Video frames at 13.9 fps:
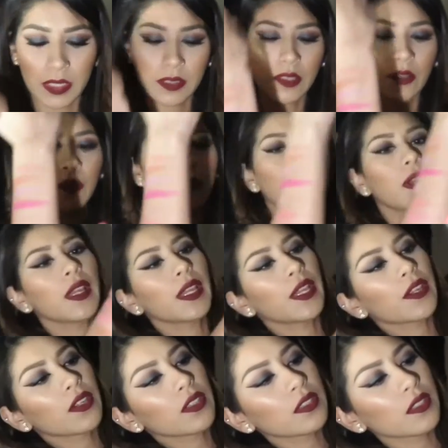so
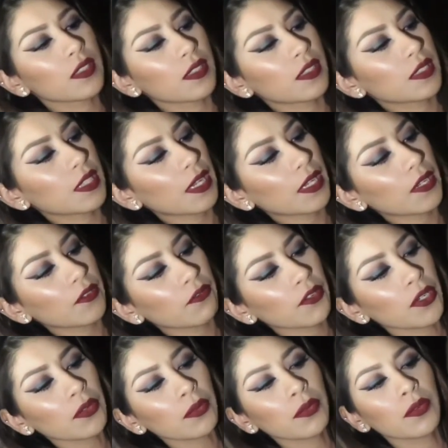here's the second
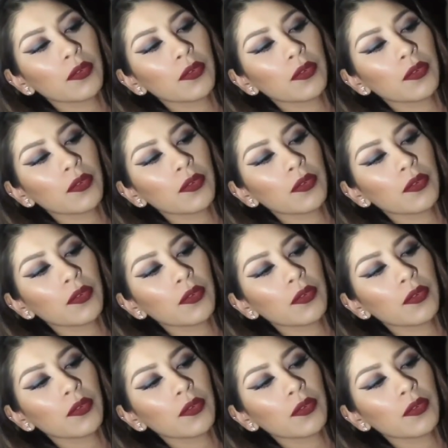row,